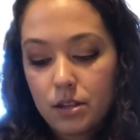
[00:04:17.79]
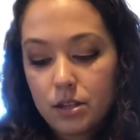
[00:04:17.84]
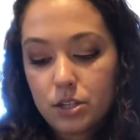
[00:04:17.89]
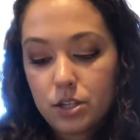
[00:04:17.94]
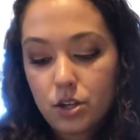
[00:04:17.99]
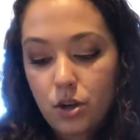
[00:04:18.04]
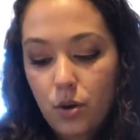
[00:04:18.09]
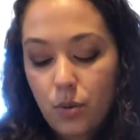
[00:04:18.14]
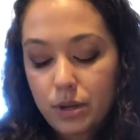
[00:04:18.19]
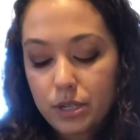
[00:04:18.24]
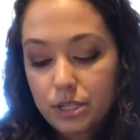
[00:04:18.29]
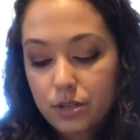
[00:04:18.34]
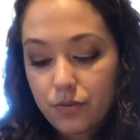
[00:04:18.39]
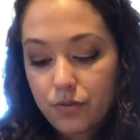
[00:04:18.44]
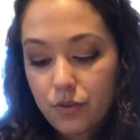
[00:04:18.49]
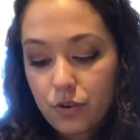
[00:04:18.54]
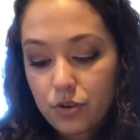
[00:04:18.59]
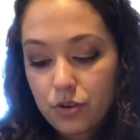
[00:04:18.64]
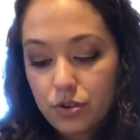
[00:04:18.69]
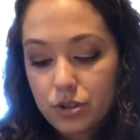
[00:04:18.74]
To go into
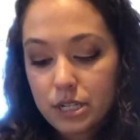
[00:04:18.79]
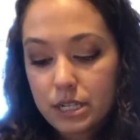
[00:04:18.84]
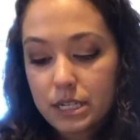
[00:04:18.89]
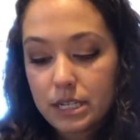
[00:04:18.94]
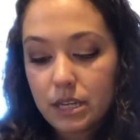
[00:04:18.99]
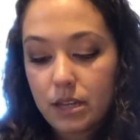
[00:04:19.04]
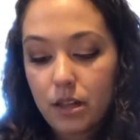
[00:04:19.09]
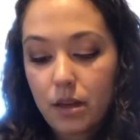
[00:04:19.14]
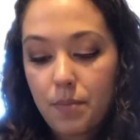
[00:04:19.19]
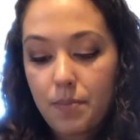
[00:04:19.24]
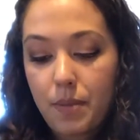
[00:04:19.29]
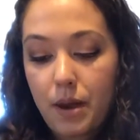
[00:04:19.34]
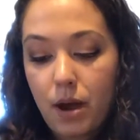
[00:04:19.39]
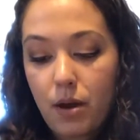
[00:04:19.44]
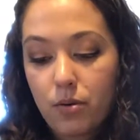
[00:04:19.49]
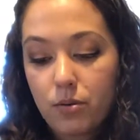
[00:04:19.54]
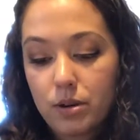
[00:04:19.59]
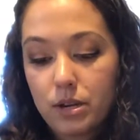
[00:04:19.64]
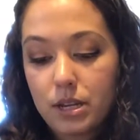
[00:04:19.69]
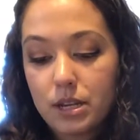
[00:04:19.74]
further detail
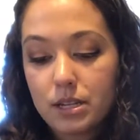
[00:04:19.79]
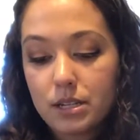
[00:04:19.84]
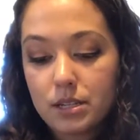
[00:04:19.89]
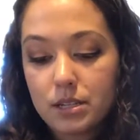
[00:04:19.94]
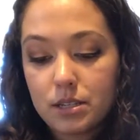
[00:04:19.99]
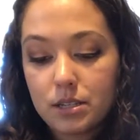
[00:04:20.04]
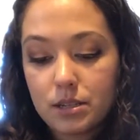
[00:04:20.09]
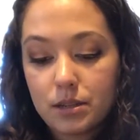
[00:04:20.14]
about it,